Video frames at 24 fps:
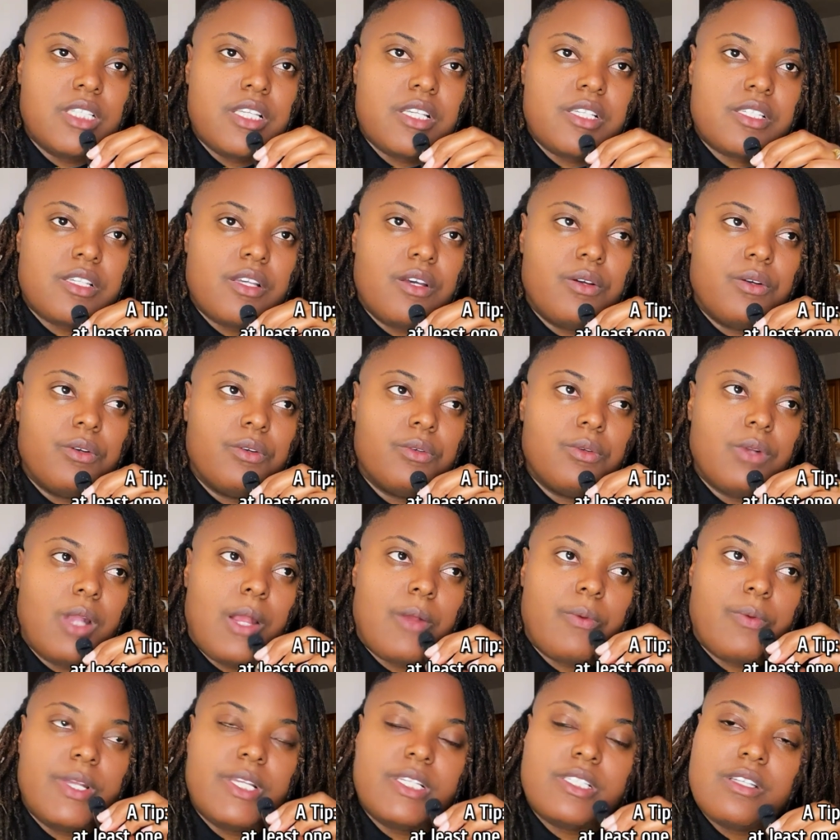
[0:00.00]
So
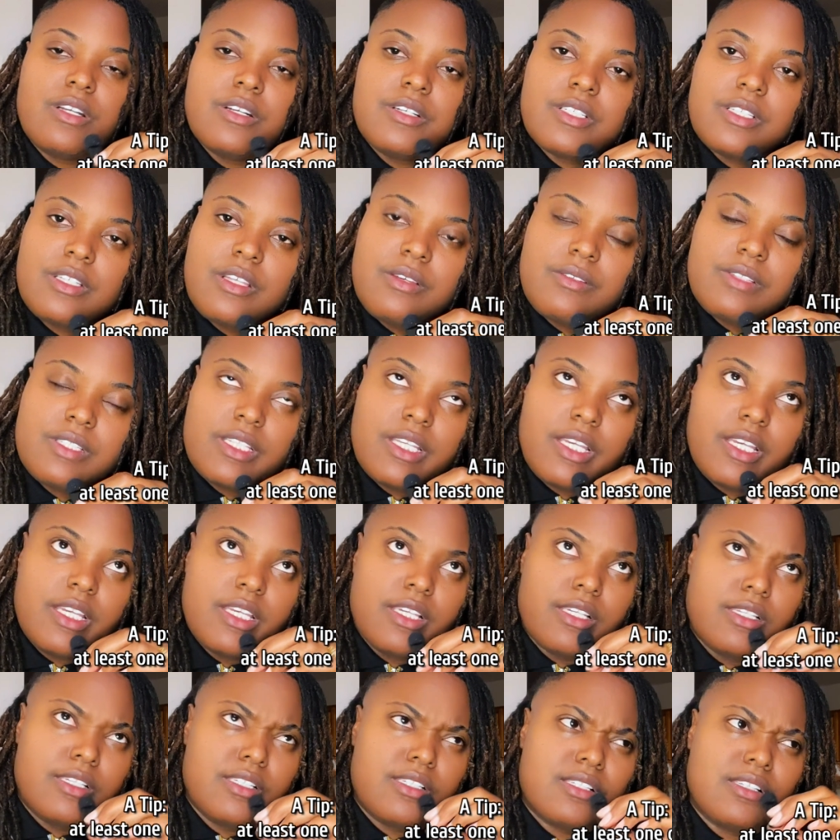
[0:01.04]
research those
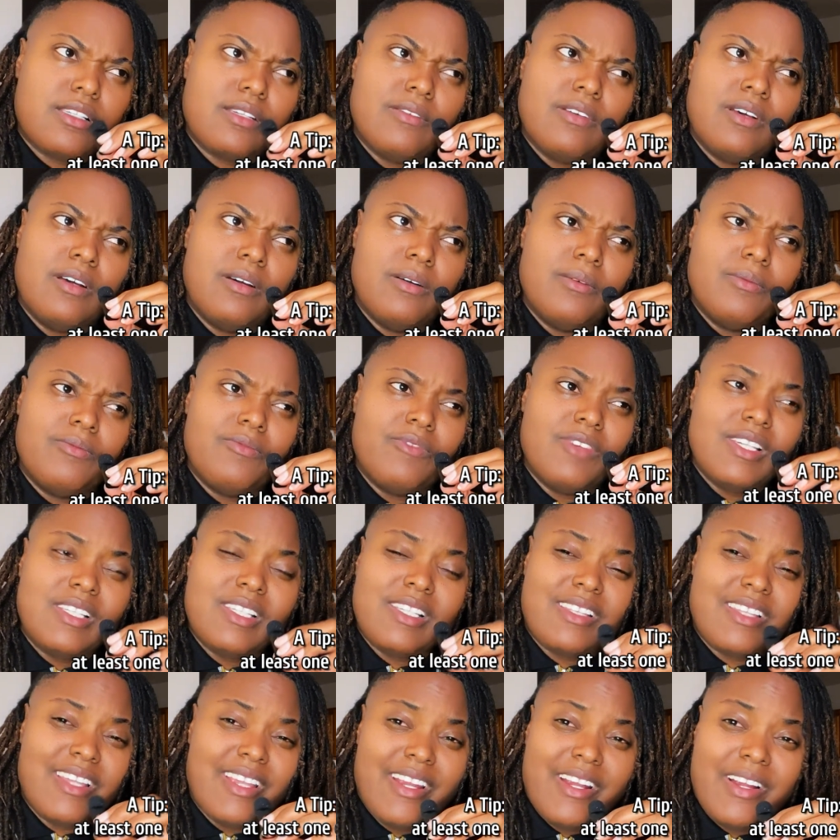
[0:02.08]
things,
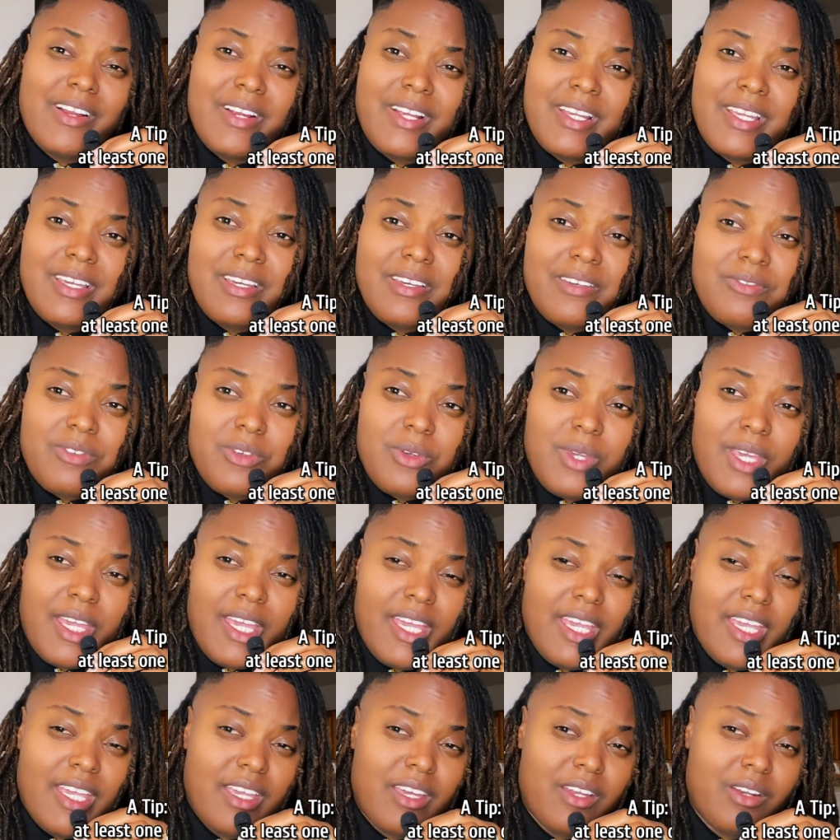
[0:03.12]
visit the area if you
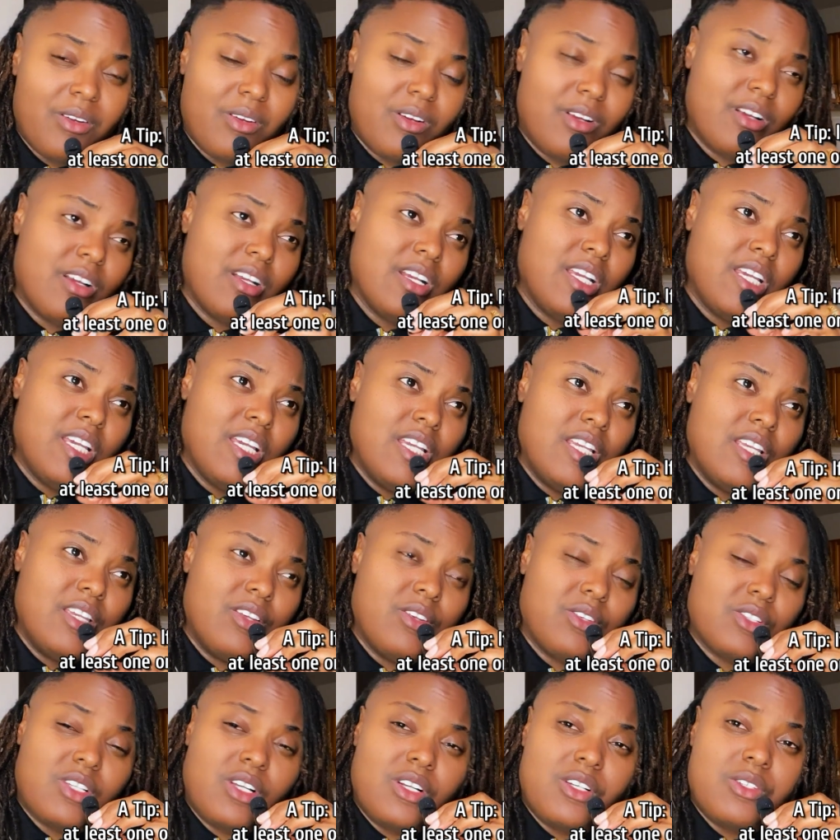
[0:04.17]
can, or
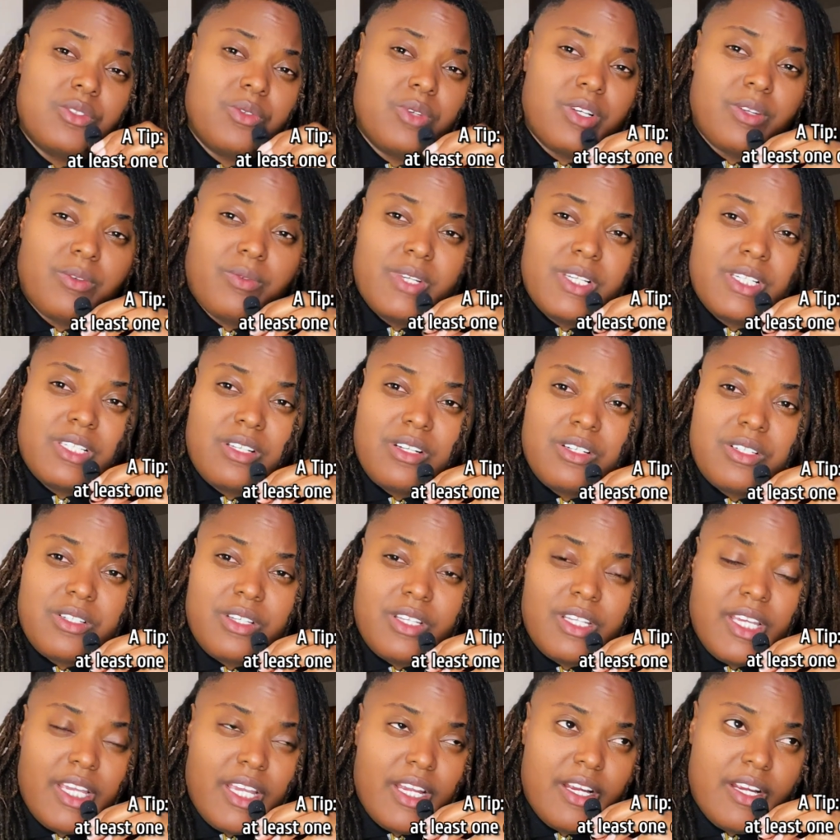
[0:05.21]
start doing a research on
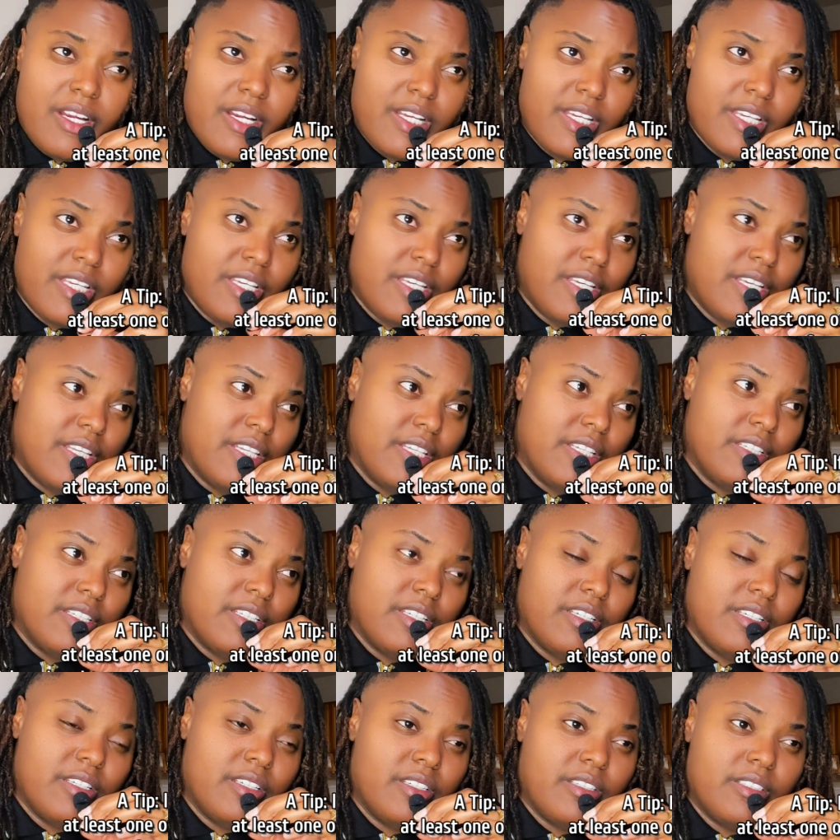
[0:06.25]
the area and
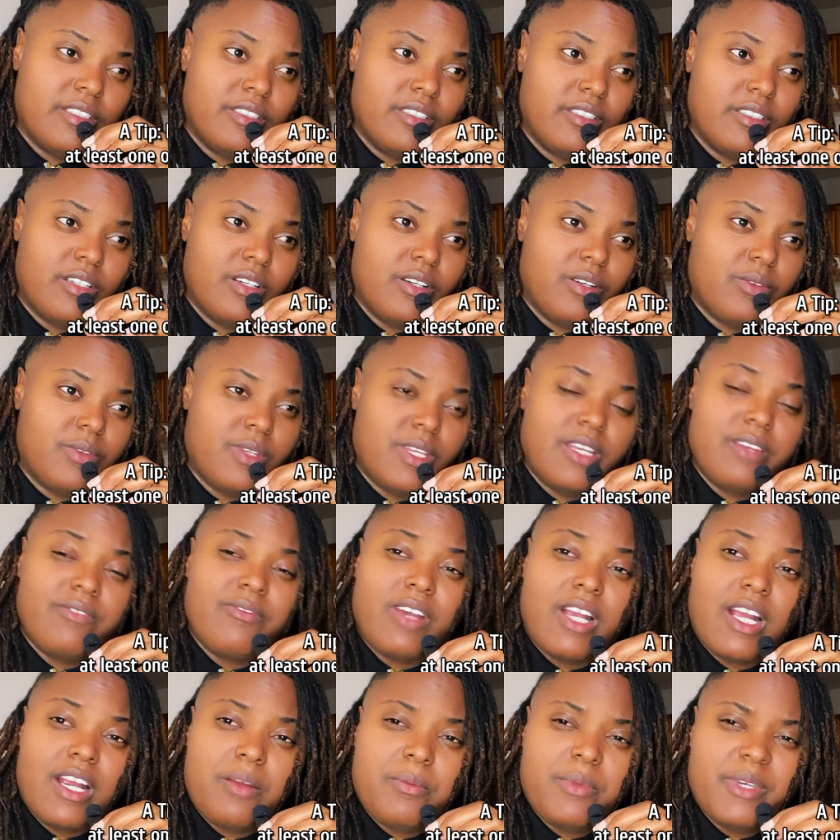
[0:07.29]
the
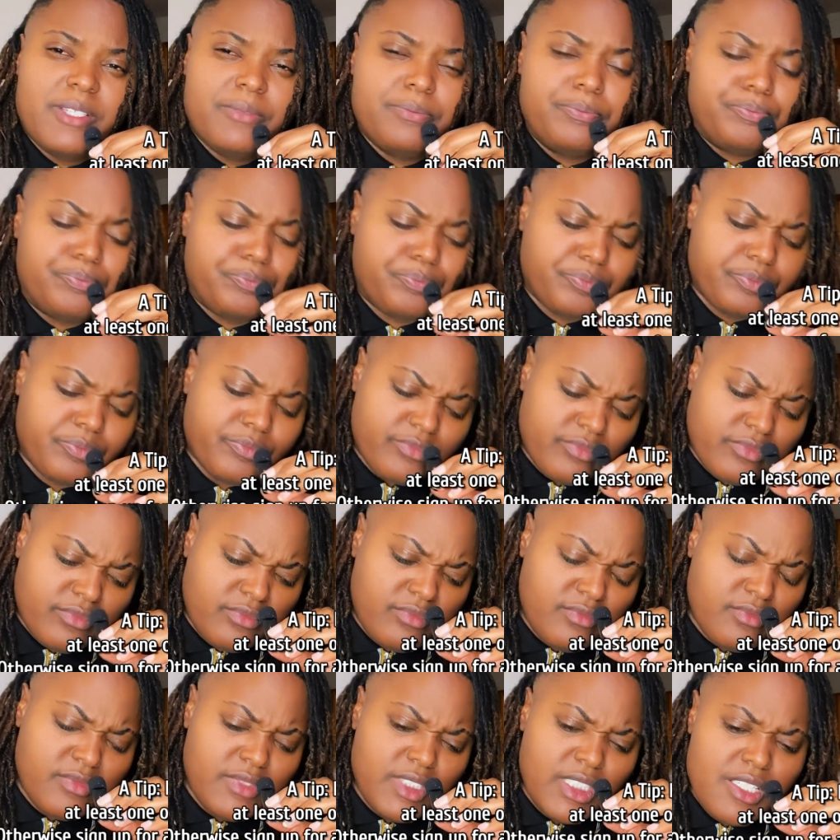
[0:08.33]
environment.
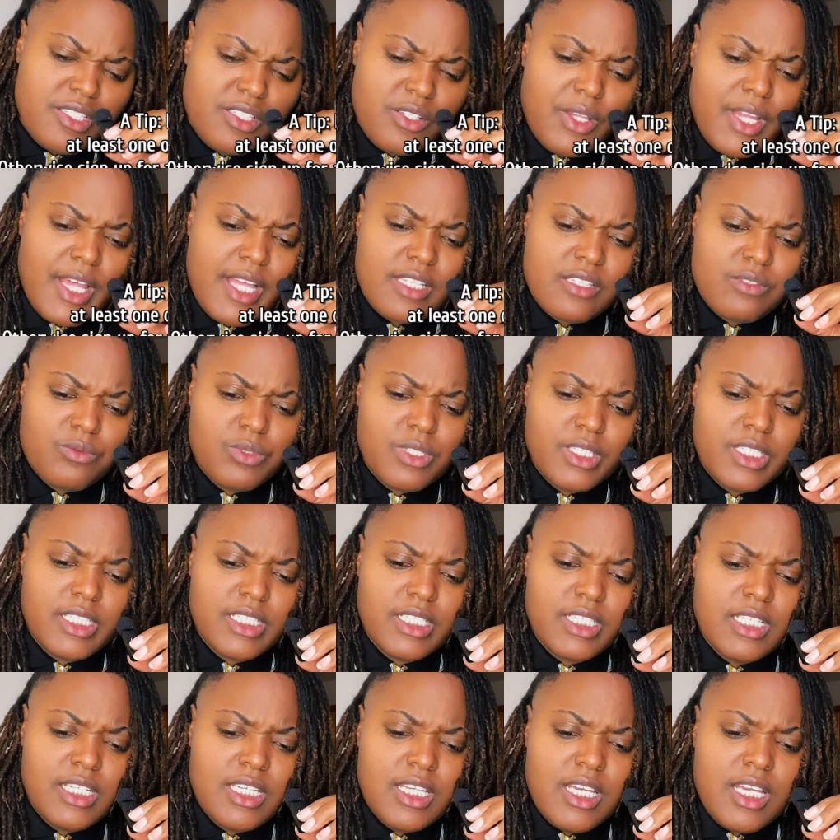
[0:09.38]
So that's
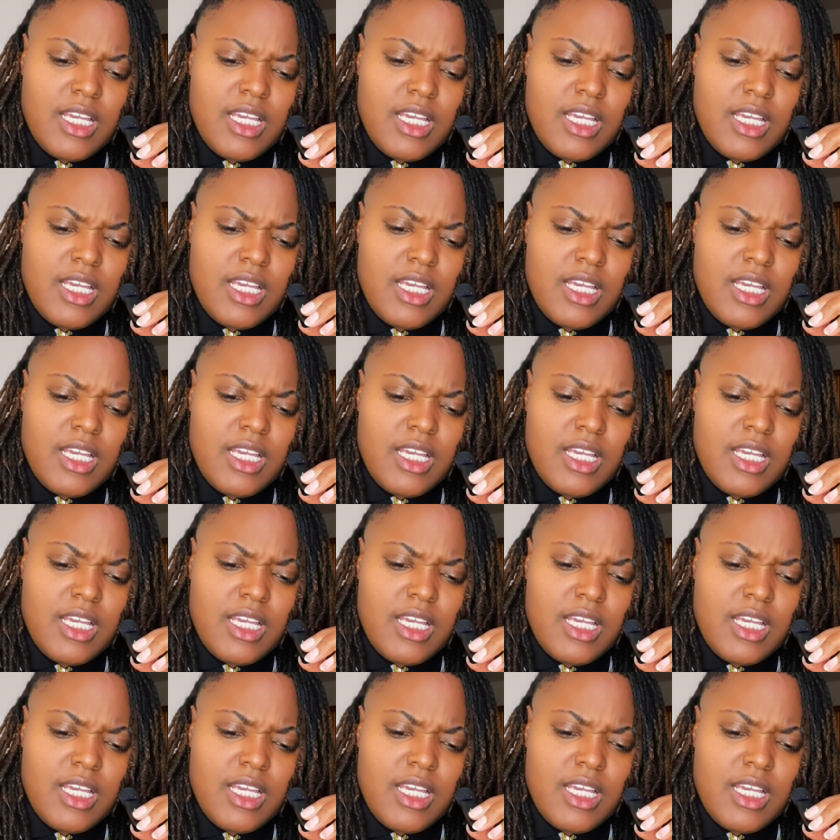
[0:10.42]
one.